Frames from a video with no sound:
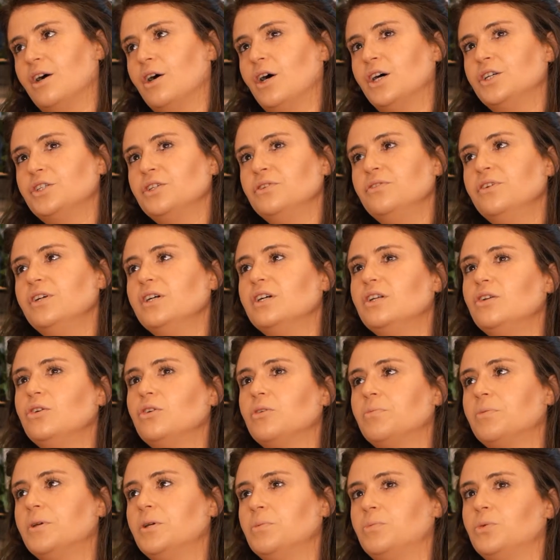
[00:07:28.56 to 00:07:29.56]
I don't think a lot
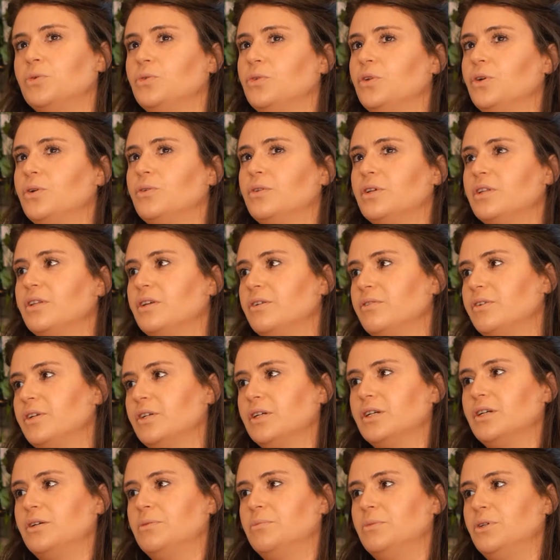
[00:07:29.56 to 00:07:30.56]
of people know that they're in a
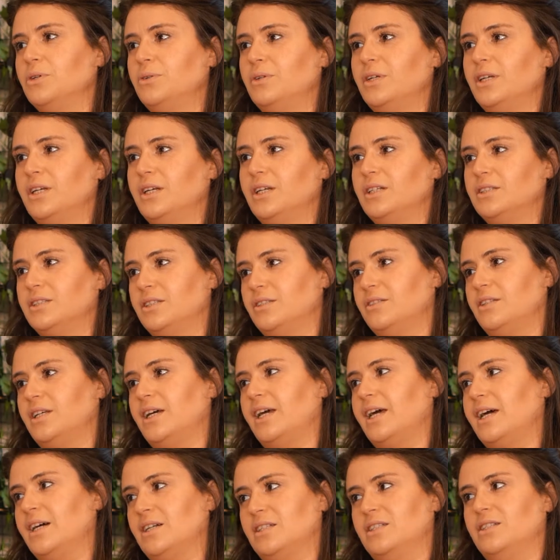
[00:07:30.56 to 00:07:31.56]
community till they
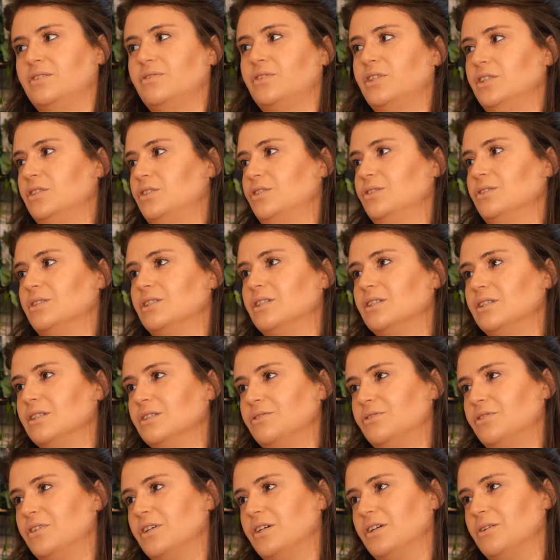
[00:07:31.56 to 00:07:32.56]
actively do something
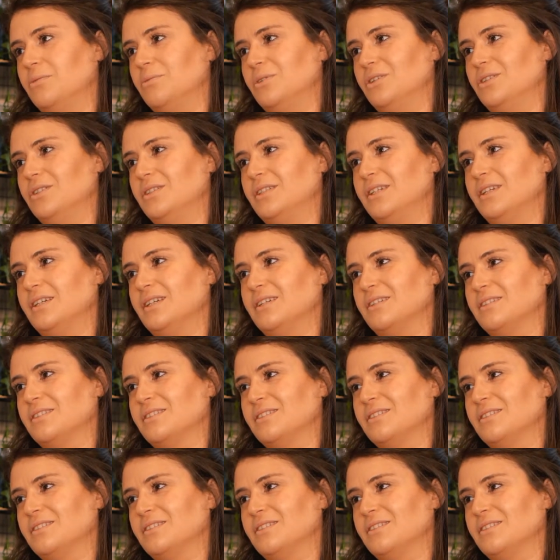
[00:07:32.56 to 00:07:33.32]
for a community.